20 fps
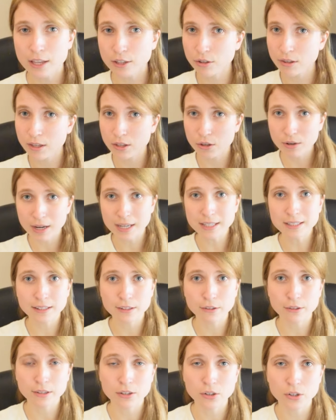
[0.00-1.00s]
so that you guys
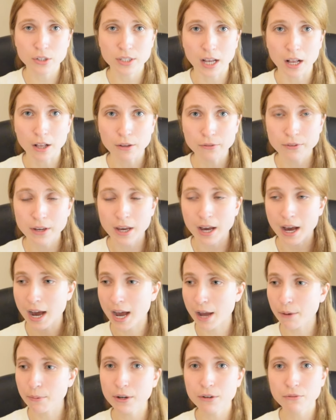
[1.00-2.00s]
can do this yourself,
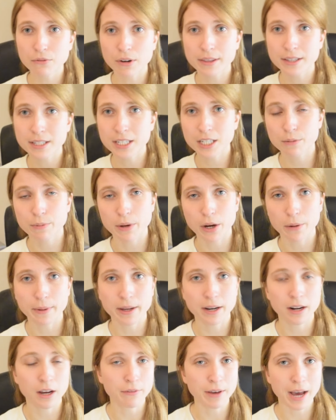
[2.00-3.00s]
I want to run this
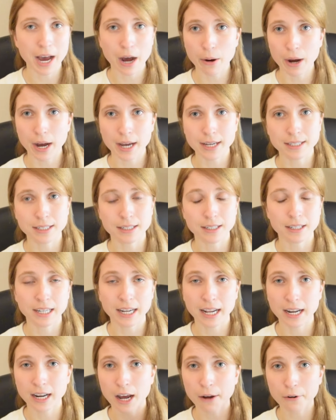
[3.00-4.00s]
experiment of how I did
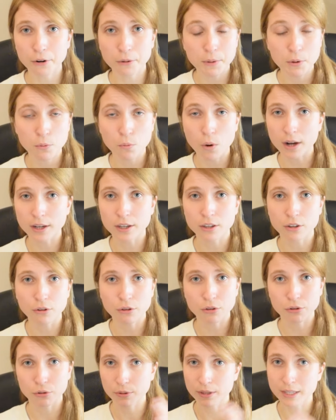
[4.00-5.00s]
it, and I'm going to be walking you
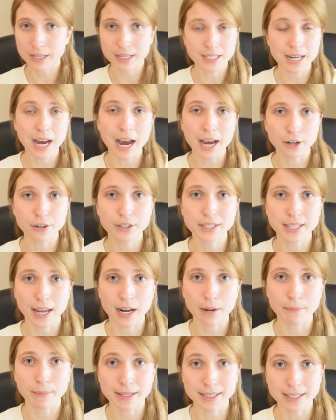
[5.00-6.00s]
through the entire
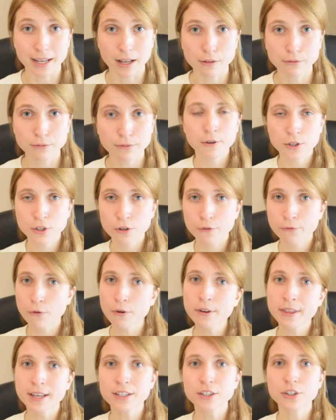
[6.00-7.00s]
setup myself. So
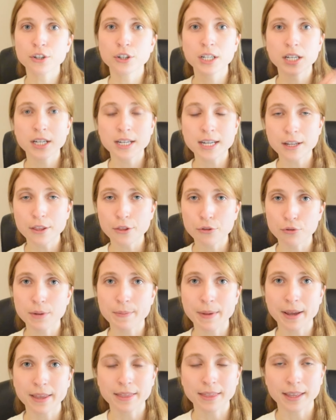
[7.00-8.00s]
for this, you're going to need
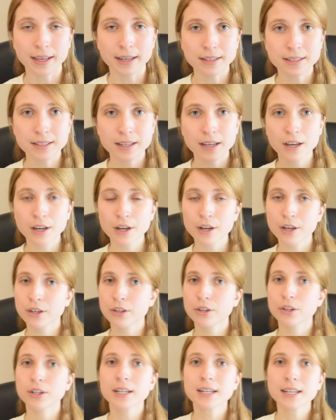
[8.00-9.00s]
three main things.
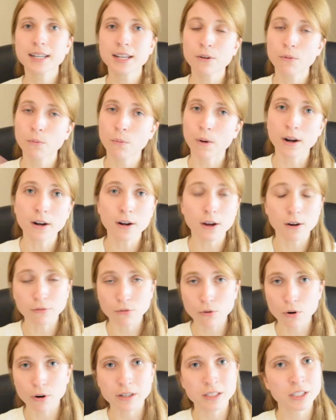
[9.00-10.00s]
You're going to need one,
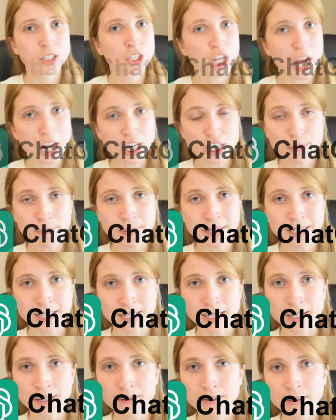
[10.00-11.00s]
of course,
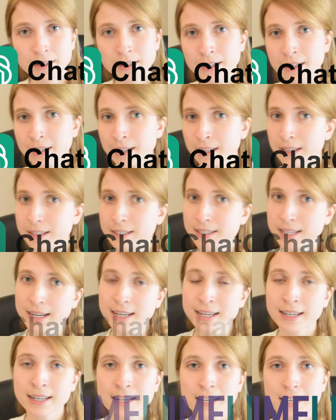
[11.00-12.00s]
ChatGPT. The
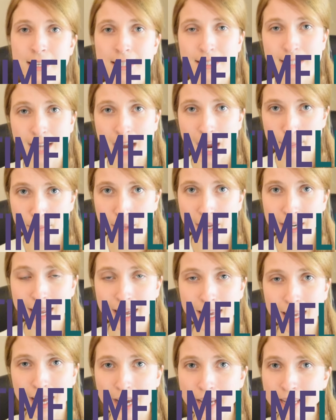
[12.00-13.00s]
second is
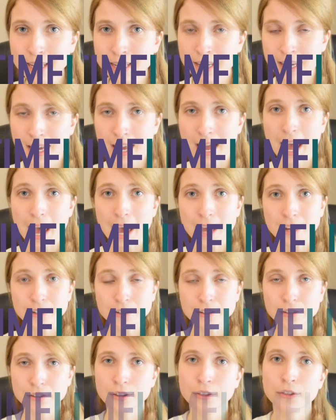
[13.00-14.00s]
Timeline AI.
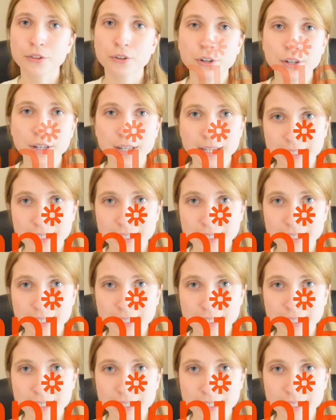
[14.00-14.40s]
And the third